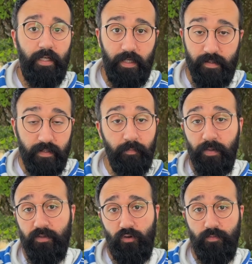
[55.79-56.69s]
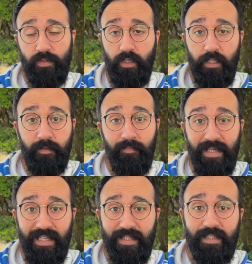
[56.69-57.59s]
In simple terms, it
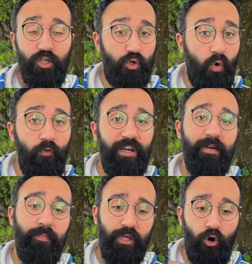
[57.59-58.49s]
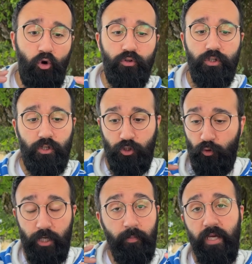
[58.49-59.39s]
means growing beyond
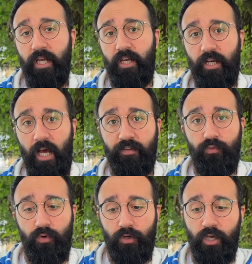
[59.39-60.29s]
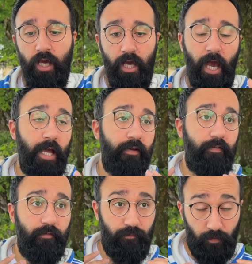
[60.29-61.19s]
your immediate network and
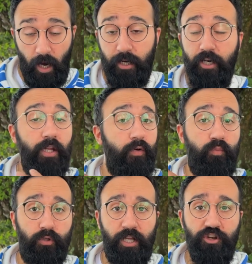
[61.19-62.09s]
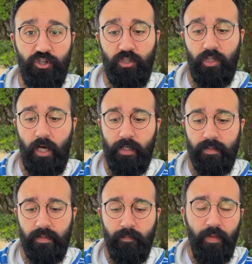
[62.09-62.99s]
finding new potential clients.